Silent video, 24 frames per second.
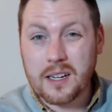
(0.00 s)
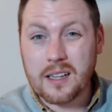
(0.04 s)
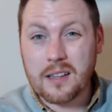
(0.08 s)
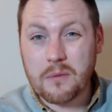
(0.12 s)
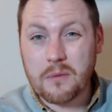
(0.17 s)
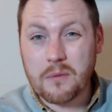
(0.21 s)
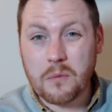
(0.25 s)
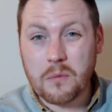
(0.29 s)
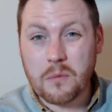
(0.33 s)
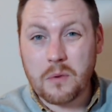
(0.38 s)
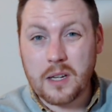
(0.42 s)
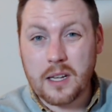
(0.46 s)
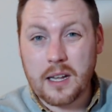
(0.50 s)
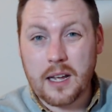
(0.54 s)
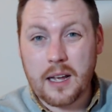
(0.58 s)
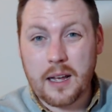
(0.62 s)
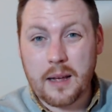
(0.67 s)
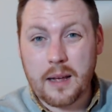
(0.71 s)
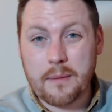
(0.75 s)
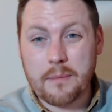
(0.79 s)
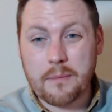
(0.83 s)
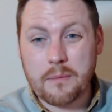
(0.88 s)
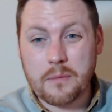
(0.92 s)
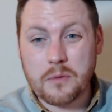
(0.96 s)
what
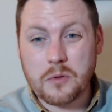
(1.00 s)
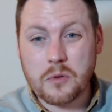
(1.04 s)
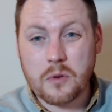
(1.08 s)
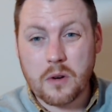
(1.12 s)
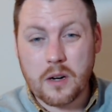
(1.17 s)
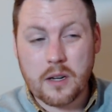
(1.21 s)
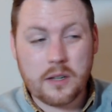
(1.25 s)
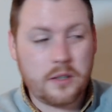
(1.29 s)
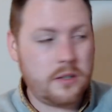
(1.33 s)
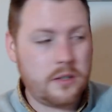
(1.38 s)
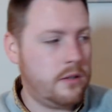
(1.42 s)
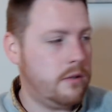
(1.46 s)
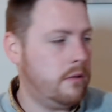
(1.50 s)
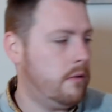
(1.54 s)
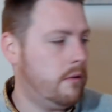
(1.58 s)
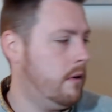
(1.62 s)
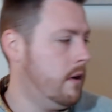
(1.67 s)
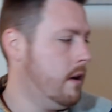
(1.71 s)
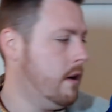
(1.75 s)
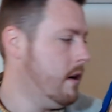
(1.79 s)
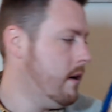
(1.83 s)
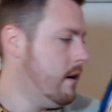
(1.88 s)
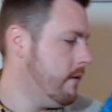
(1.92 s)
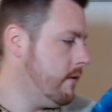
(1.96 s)
I'm drawn to
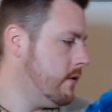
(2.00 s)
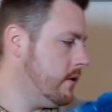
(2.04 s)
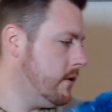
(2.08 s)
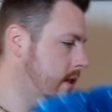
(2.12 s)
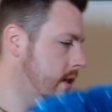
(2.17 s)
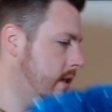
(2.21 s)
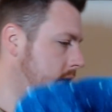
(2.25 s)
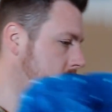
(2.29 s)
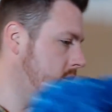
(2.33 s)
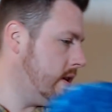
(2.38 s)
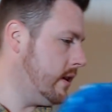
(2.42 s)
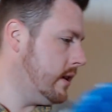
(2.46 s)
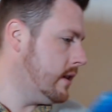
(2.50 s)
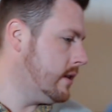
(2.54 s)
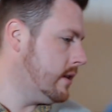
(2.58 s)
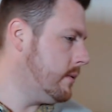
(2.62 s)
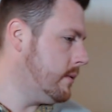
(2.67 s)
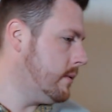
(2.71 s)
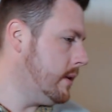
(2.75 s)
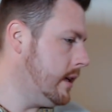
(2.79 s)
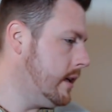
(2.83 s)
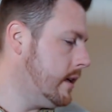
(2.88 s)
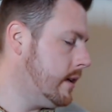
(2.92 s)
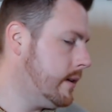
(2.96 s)
for stitching this
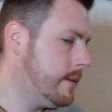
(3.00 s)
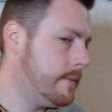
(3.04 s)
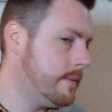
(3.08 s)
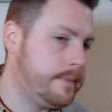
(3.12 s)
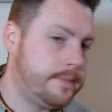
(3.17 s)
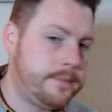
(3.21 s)
week.